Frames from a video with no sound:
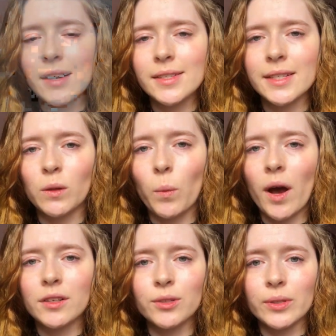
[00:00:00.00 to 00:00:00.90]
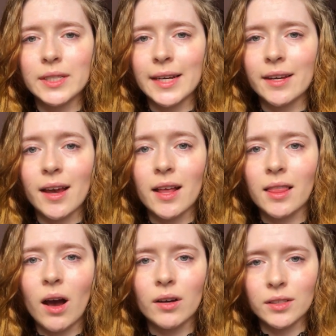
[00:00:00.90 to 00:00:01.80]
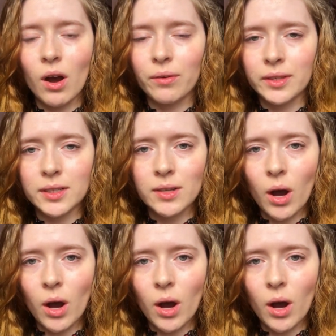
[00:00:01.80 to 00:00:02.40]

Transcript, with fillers: I still want to say a lot of the